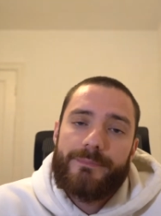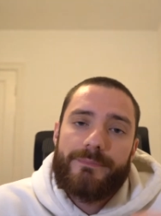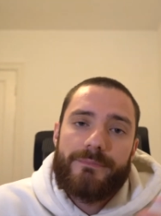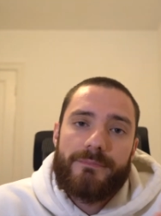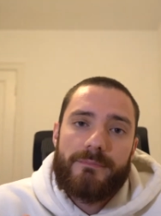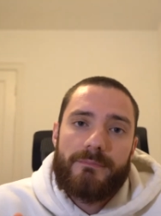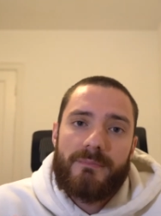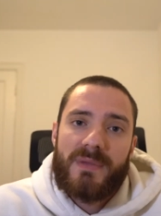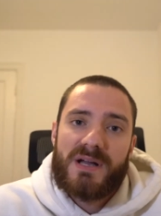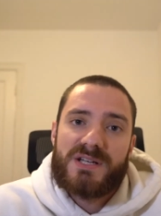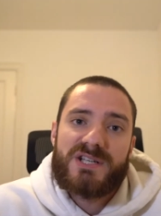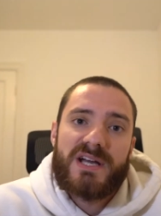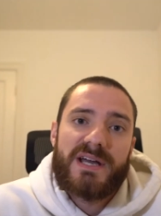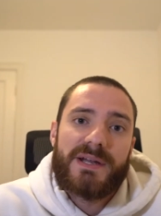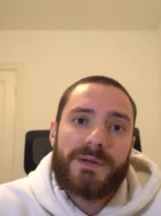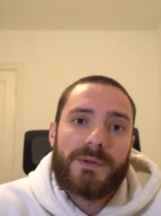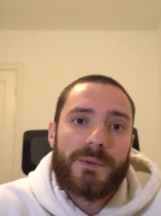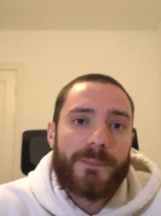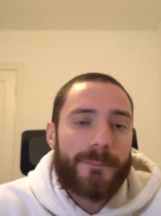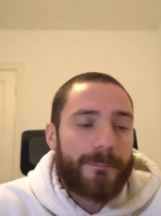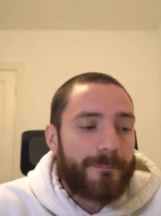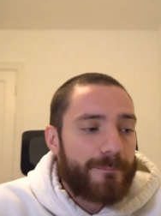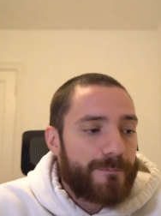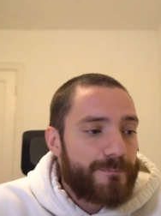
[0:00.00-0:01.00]
my
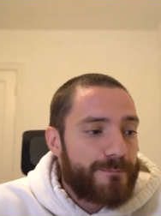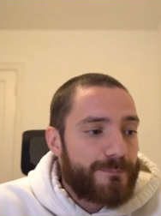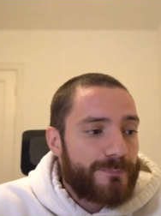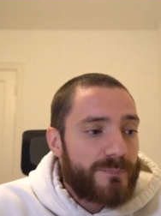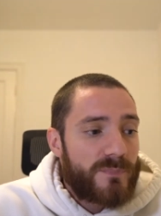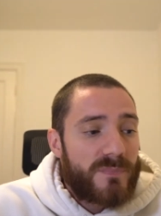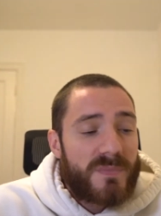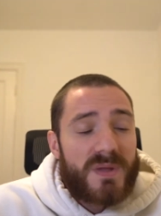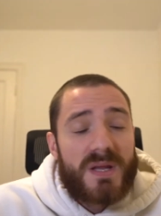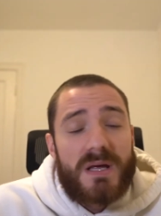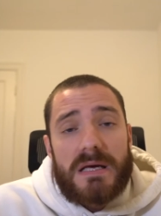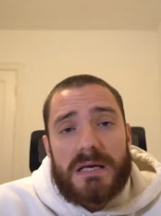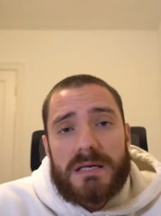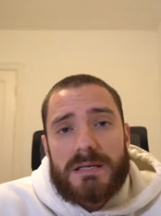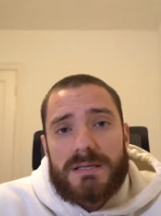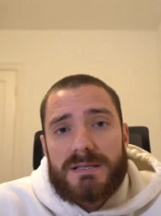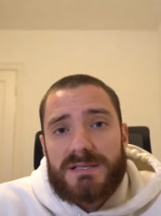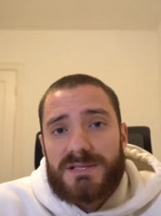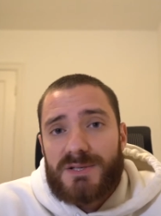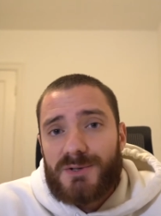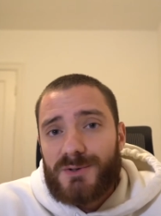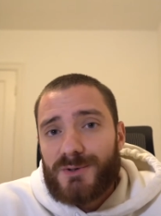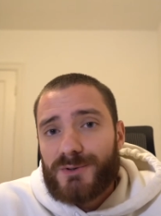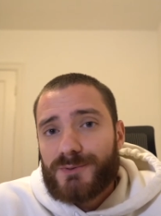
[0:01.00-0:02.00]
channel.
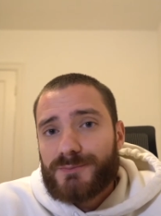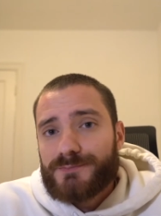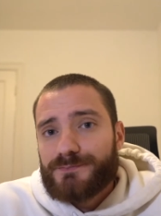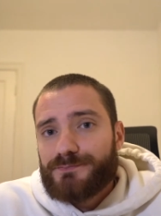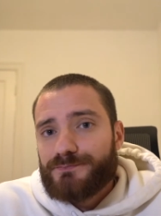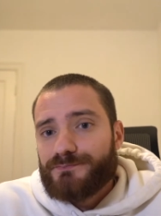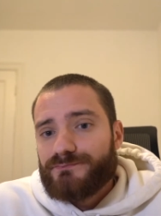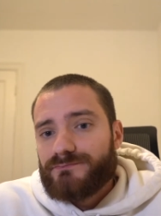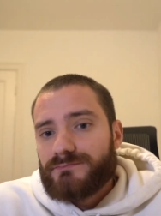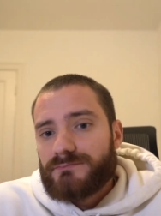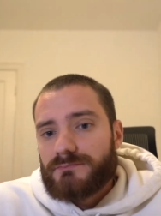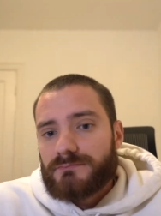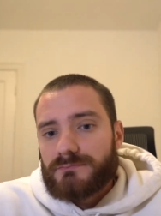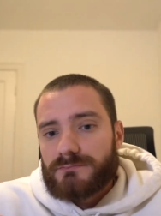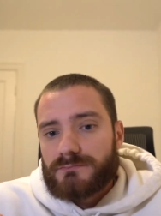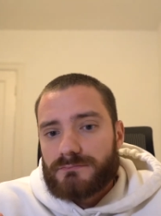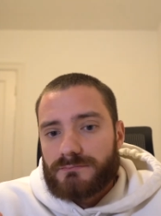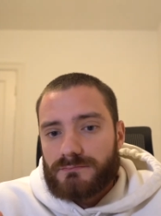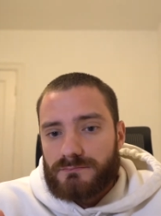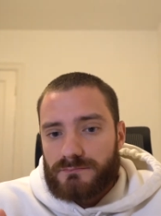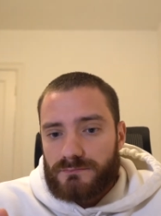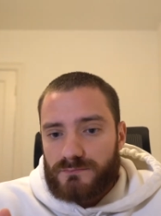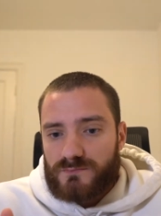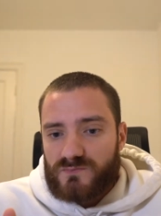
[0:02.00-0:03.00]
So
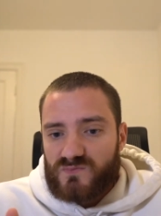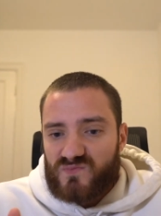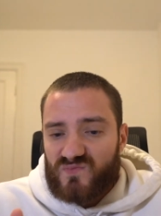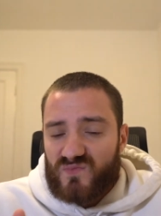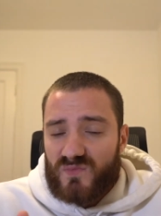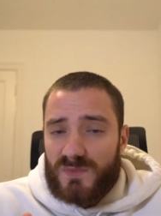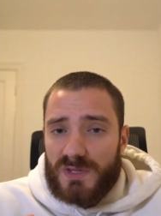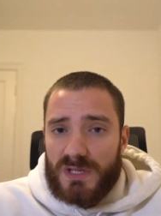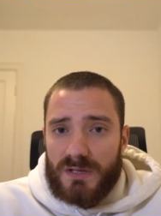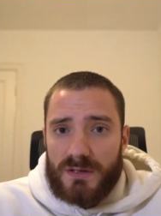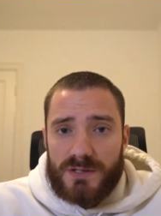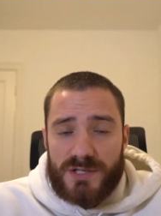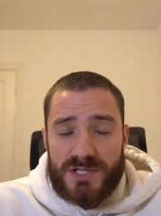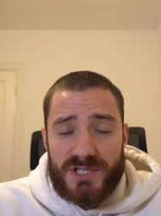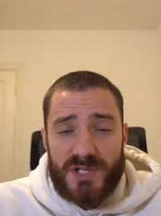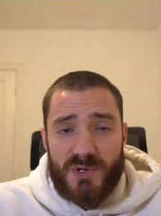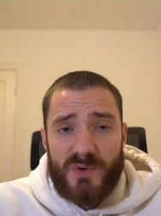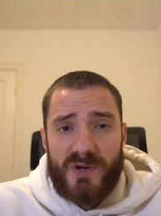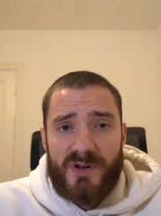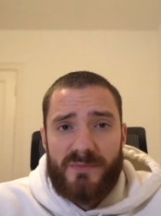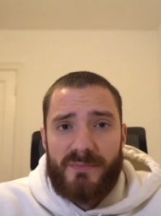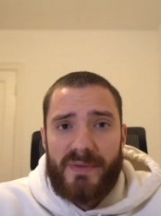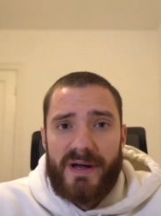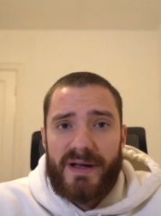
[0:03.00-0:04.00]
just a
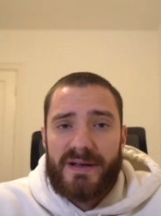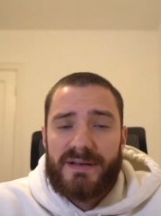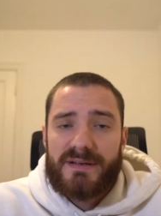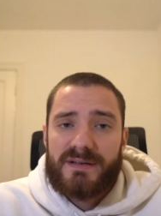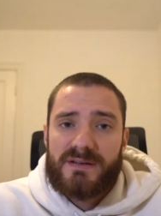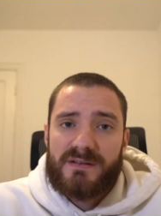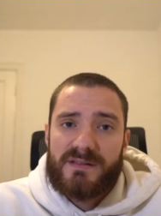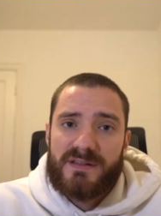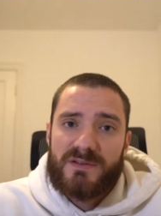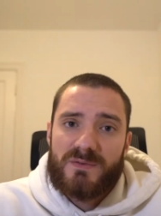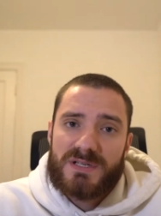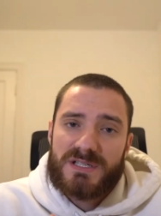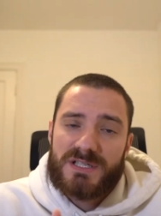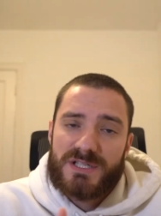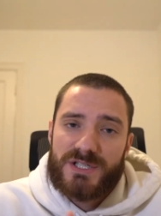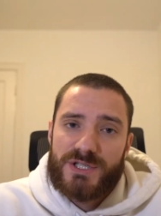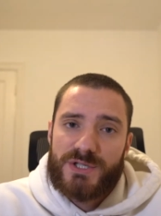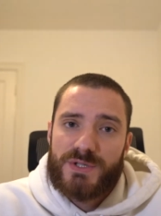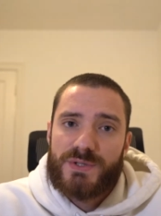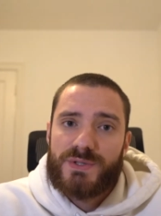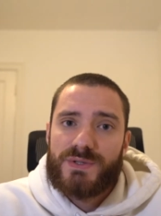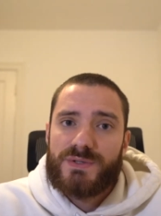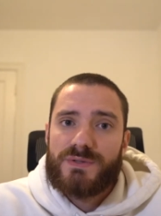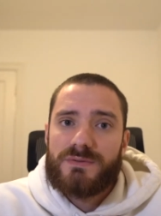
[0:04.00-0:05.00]
quick reminder, there was
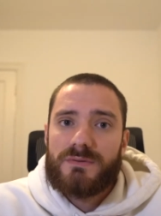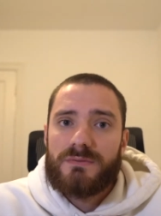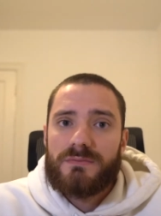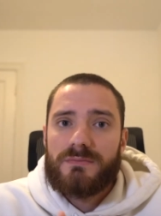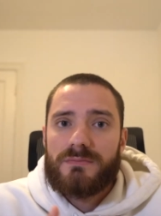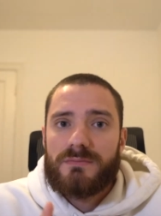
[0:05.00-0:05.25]
2